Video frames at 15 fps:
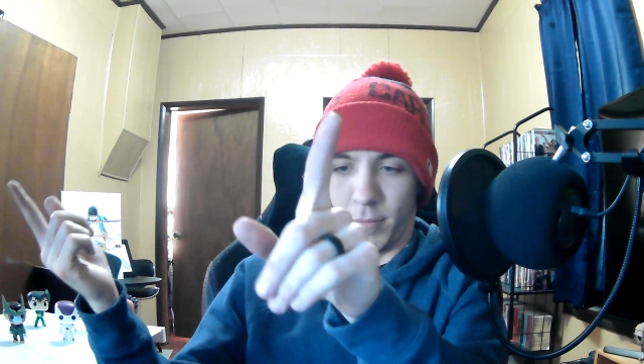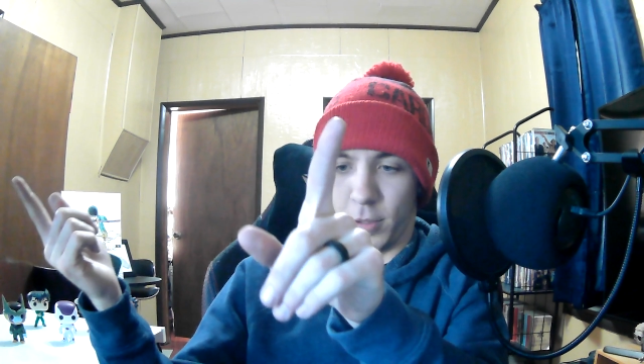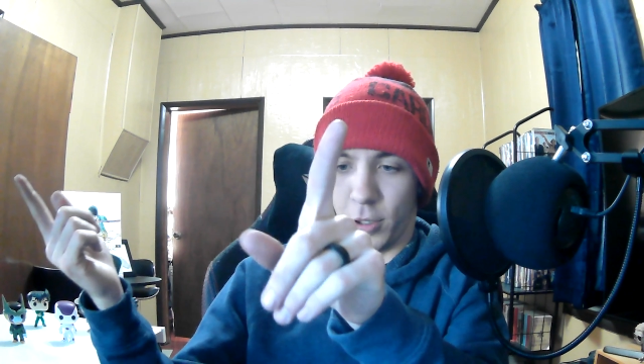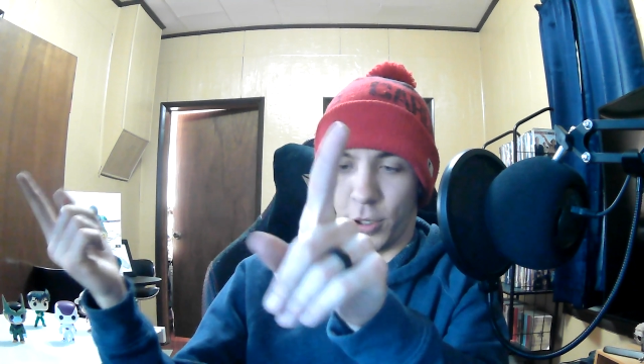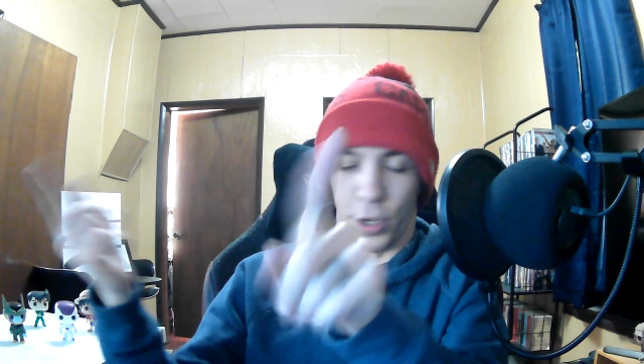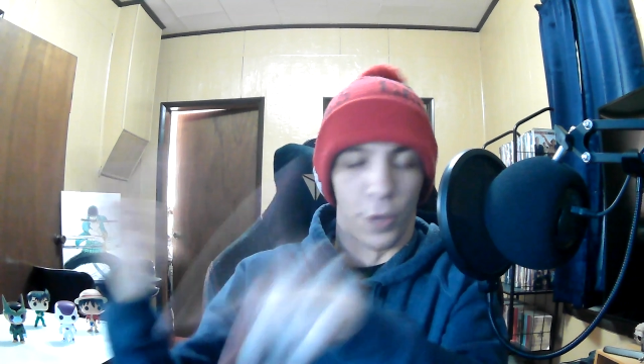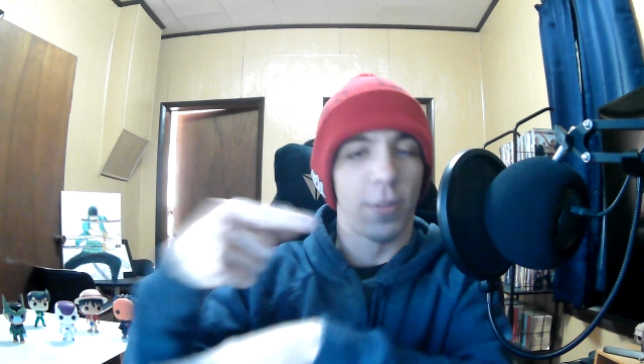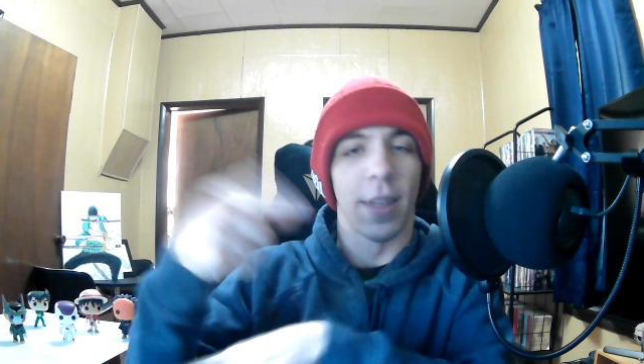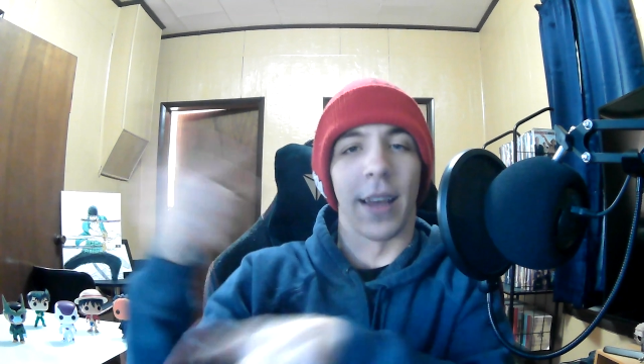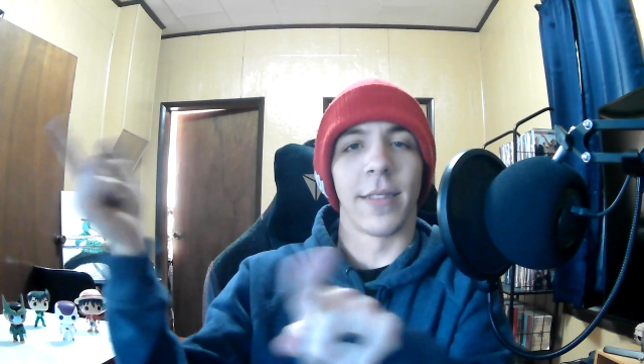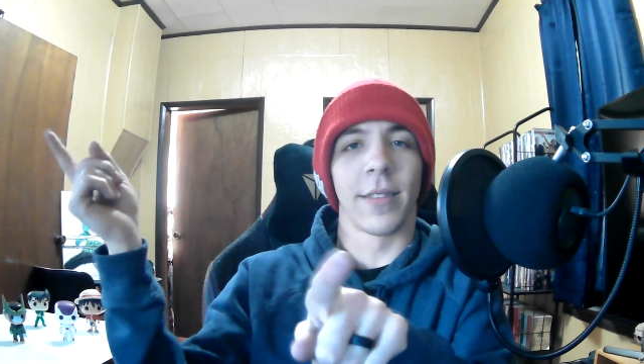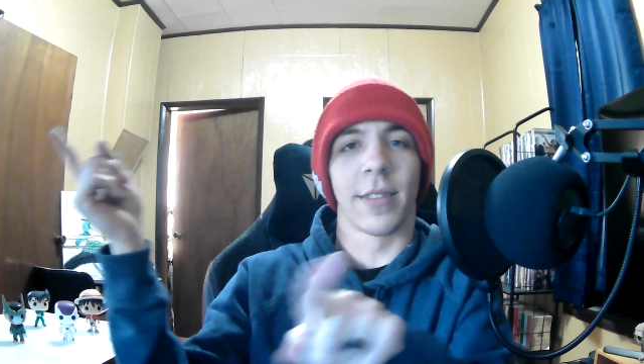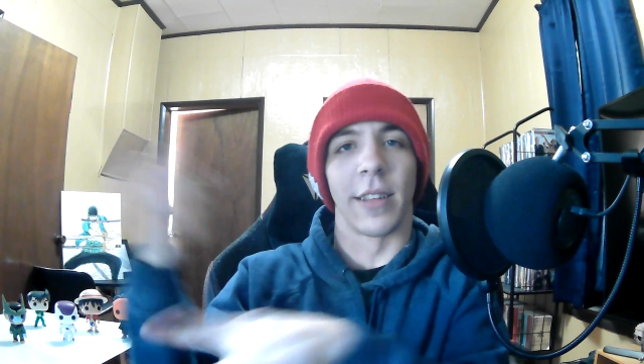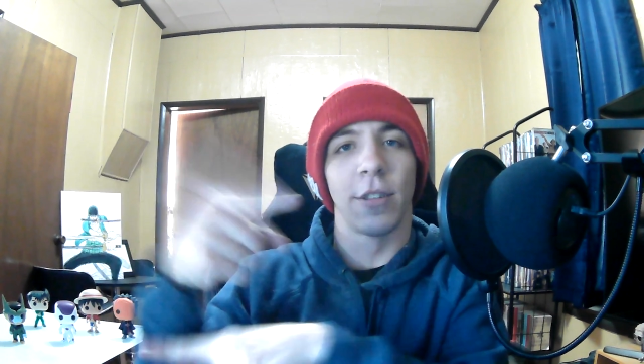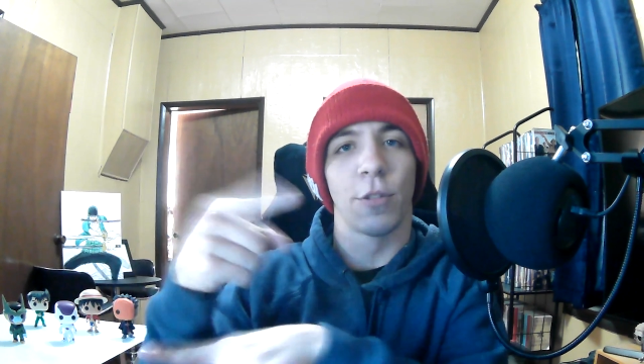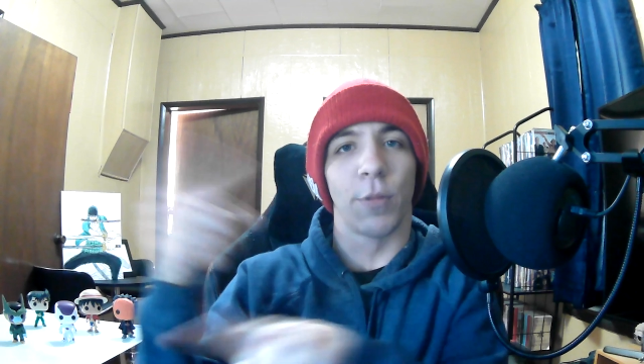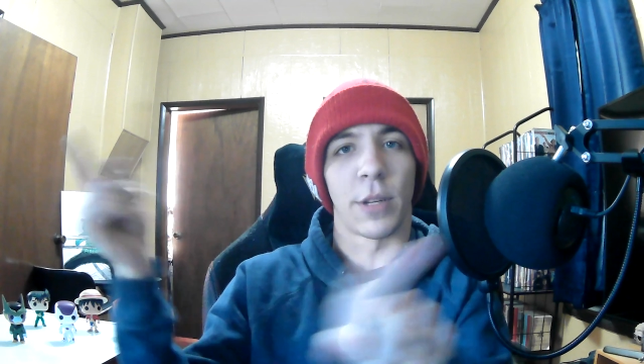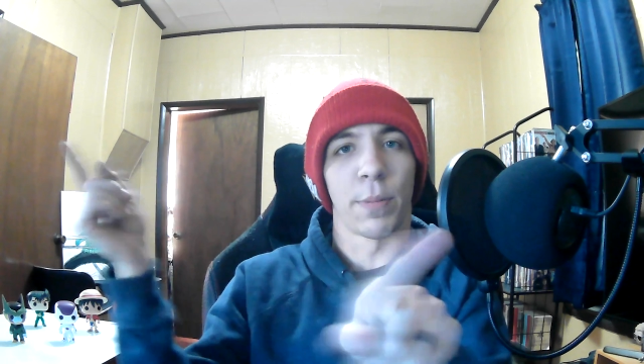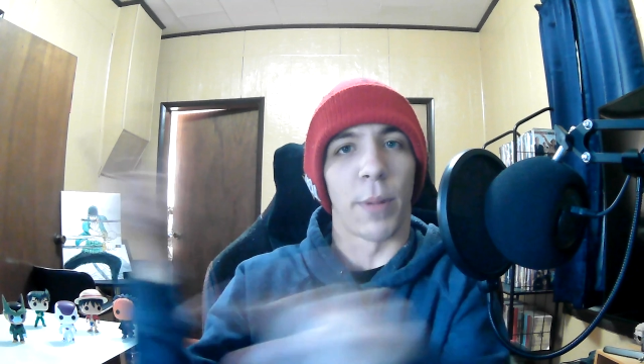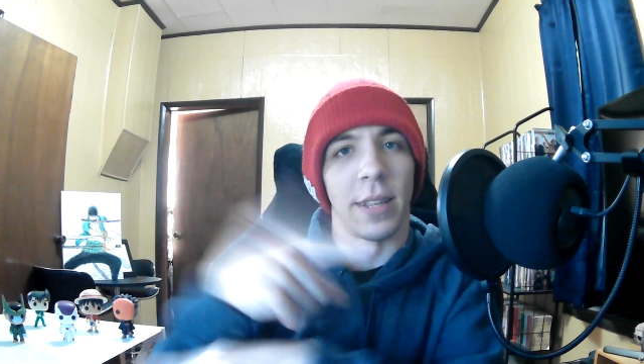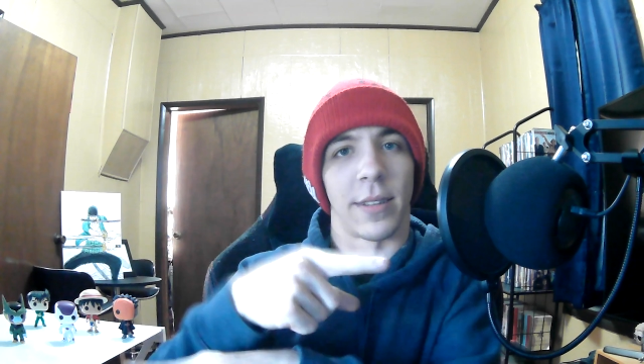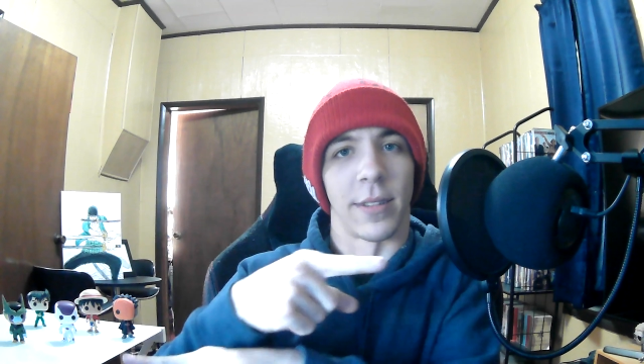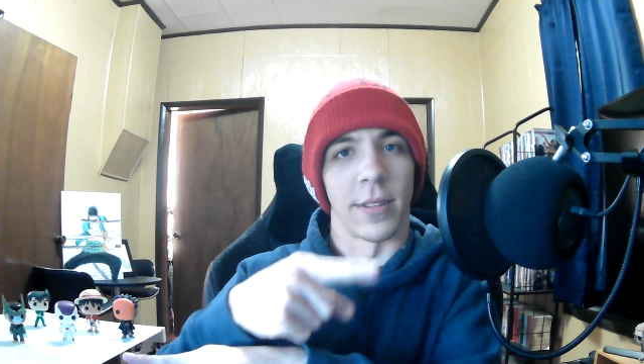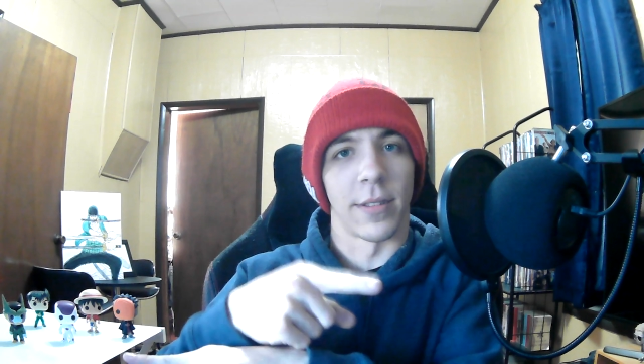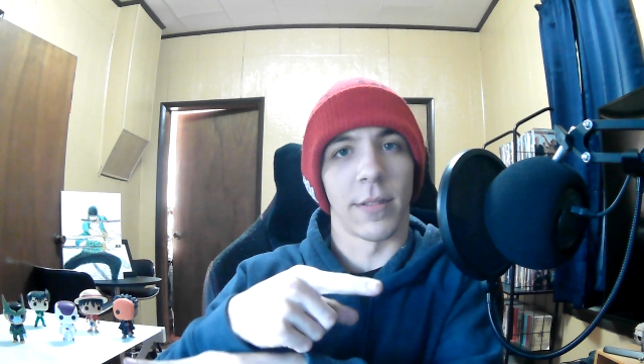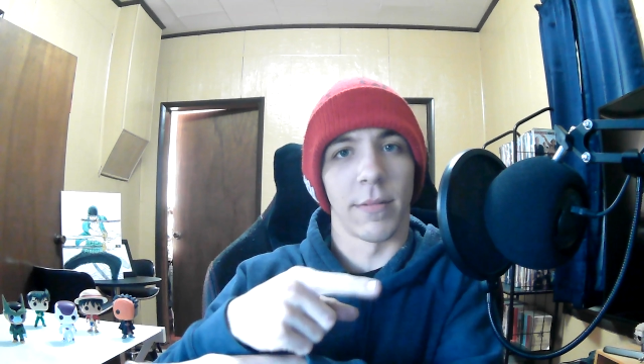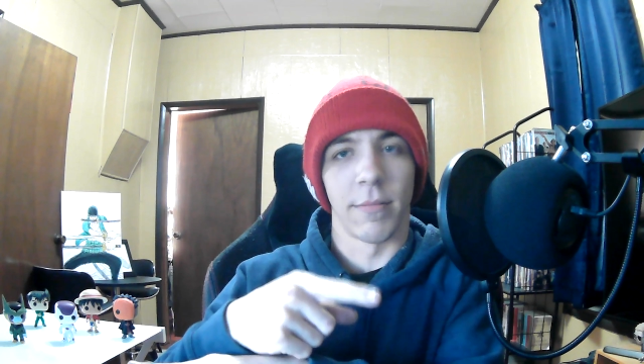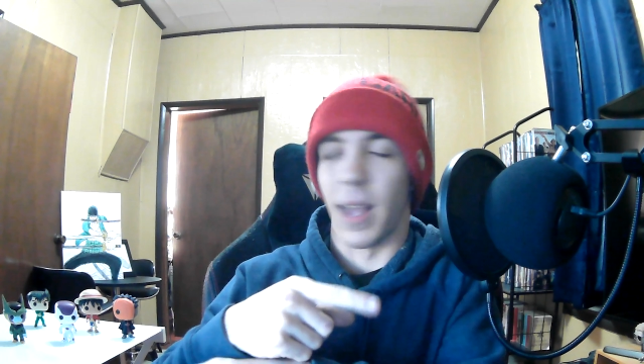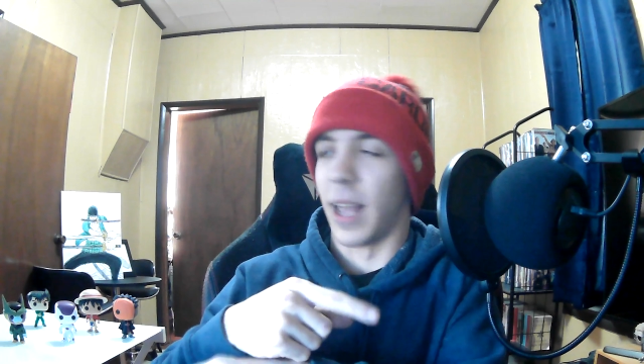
Two things can switch places,